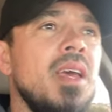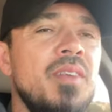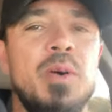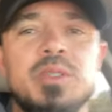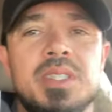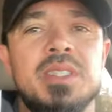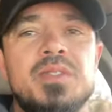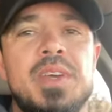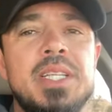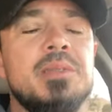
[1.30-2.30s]
Hey folks, this is
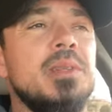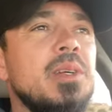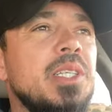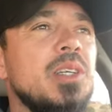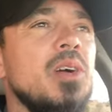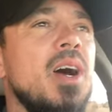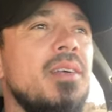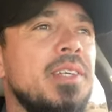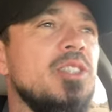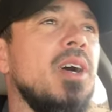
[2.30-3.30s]
Vince with Green Joe
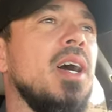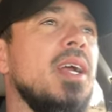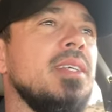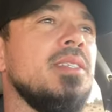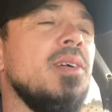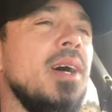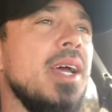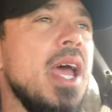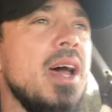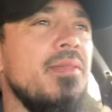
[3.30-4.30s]
Coffee Truck. So I
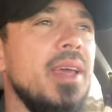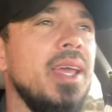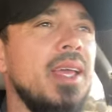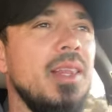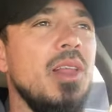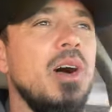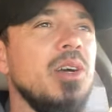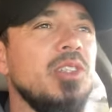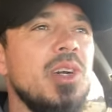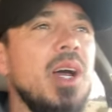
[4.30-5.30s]
have a
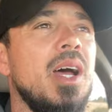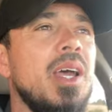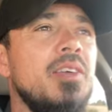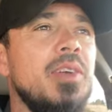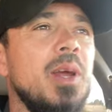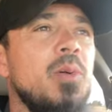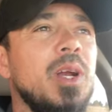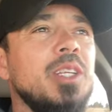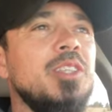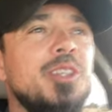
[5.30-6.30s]
long drive and I
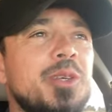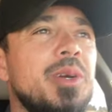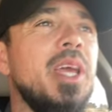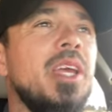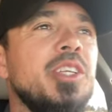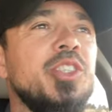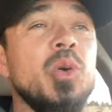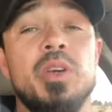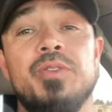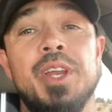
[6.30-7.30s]
wanted to do a
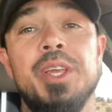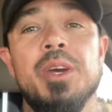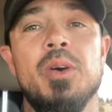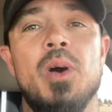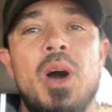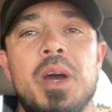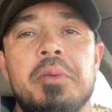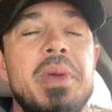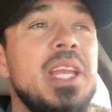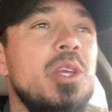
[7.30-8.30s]
short video
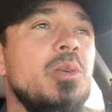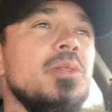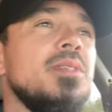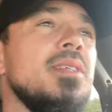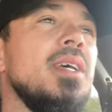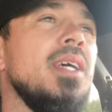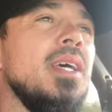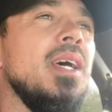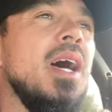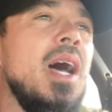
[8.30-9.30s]
on menus.
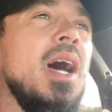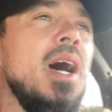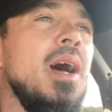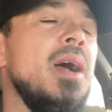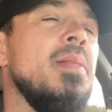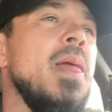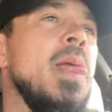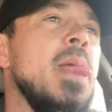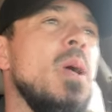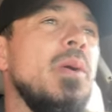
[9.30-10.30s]
Uh,
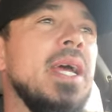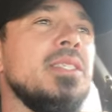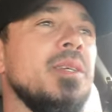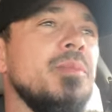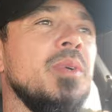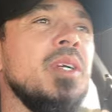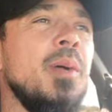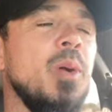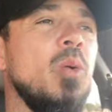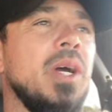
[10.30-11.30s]
we had some
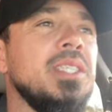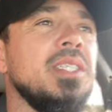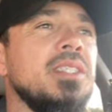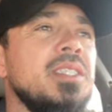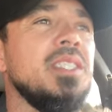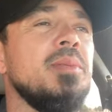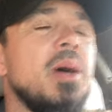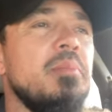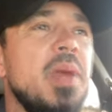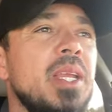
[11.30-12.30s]
couple questions just
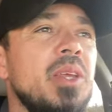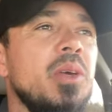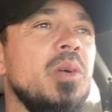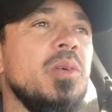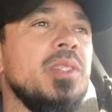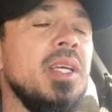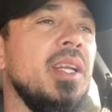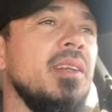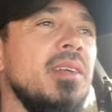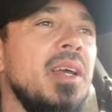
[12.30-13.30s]
about menus
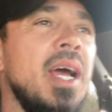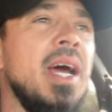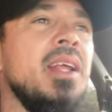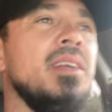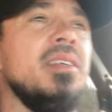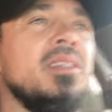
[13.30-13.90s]
and how to